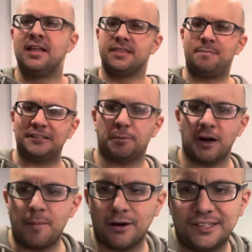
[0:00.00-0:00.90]
The best part
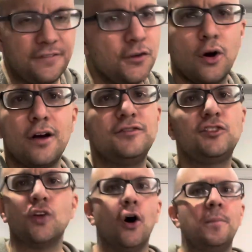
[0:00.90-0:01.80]
about it is that if you don't have
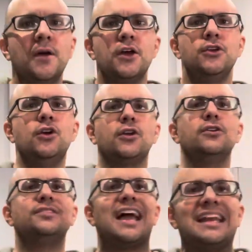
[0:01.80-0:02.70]
soap, you can
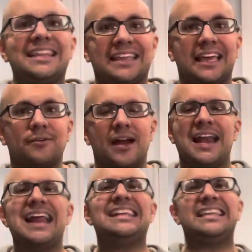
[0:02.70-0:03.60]
use anything, right?
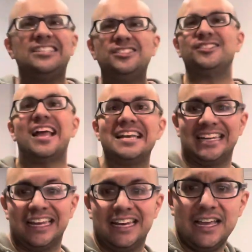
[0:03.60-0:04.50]
Anything
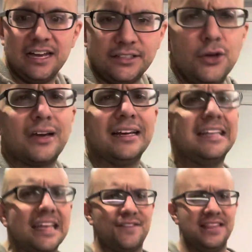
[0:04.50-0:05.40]
scented that you can
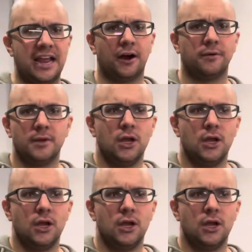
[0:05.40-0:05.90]
leave in there.